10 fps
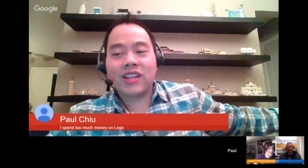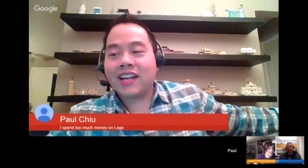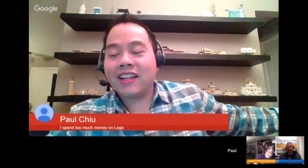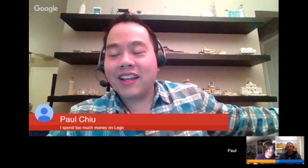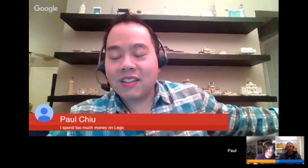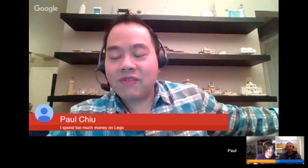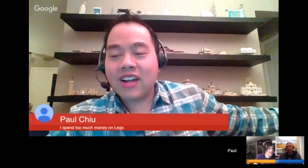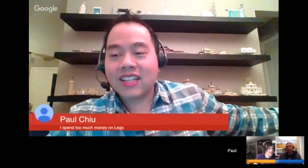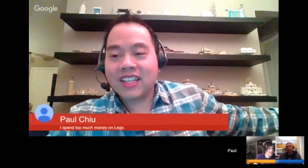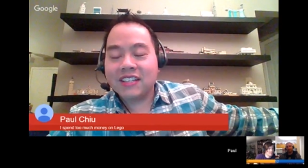I like the
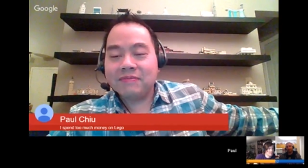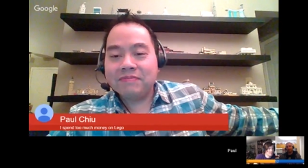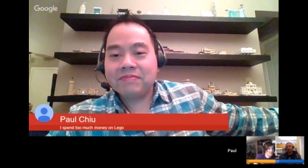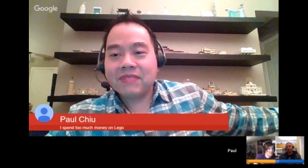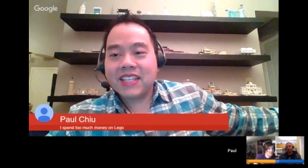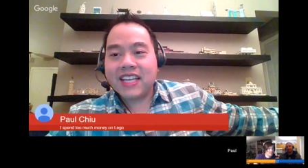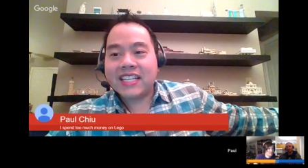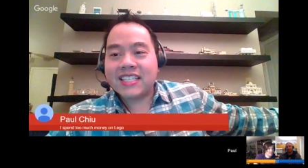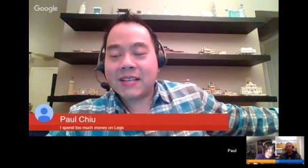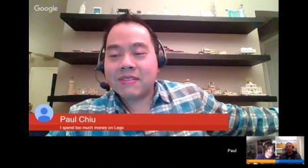fact that it
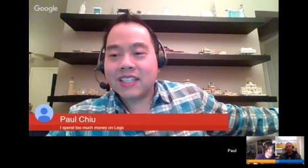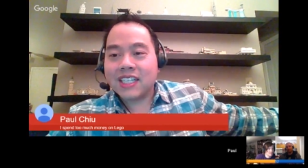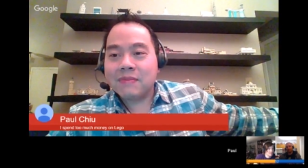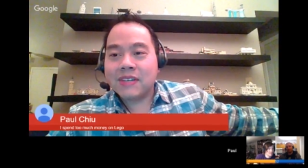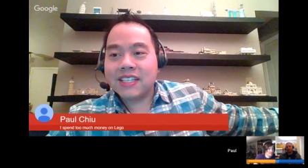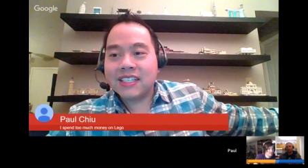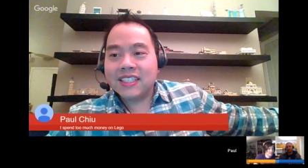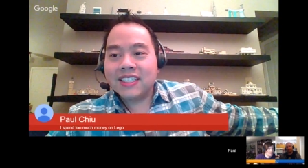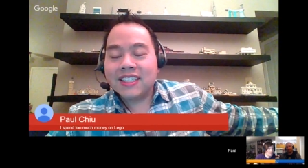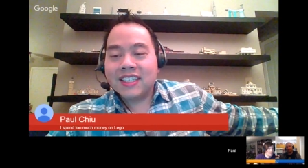seems a little bit
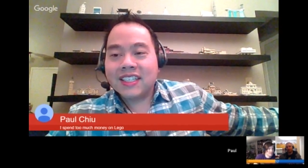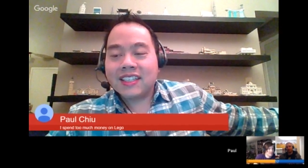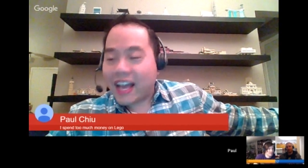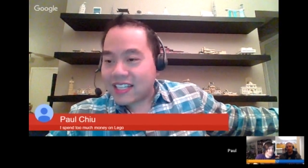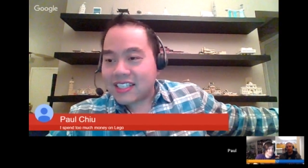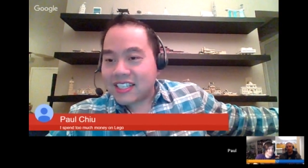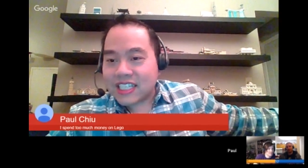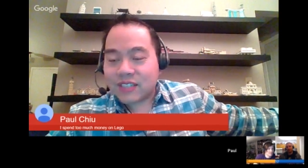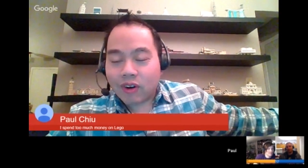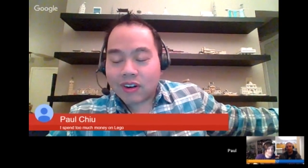classy as far as